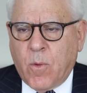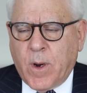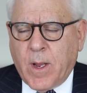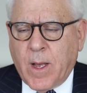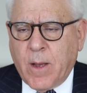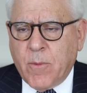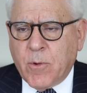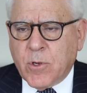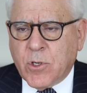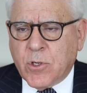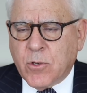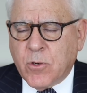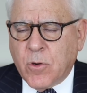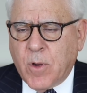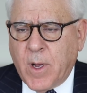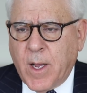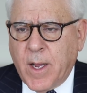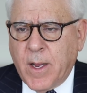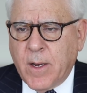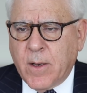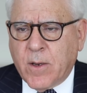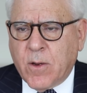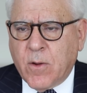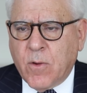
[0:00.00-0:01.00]
When I was
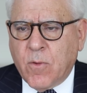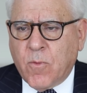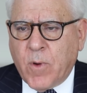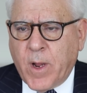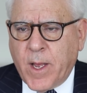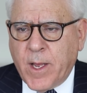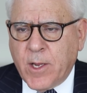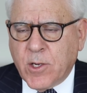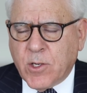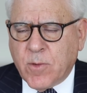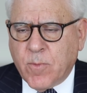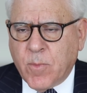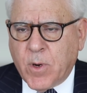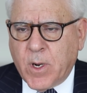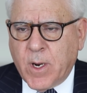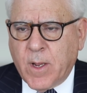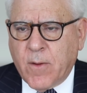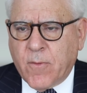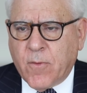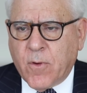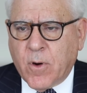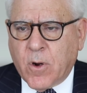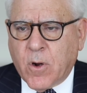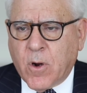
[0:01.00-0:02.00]
trying to raise
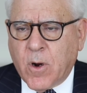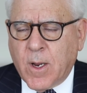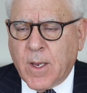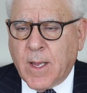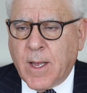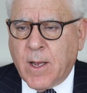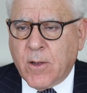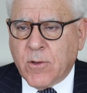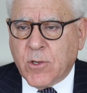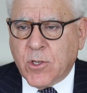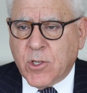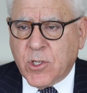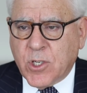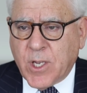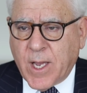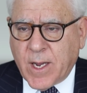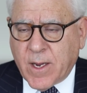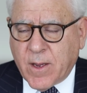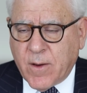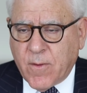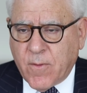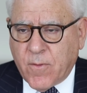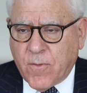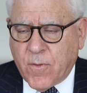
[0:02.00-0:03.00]
money for Carlyle's
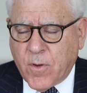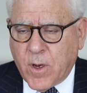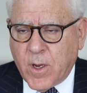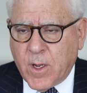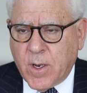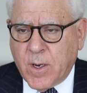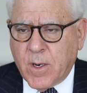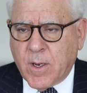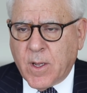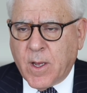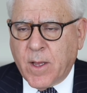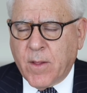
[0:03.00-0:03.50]
second fund,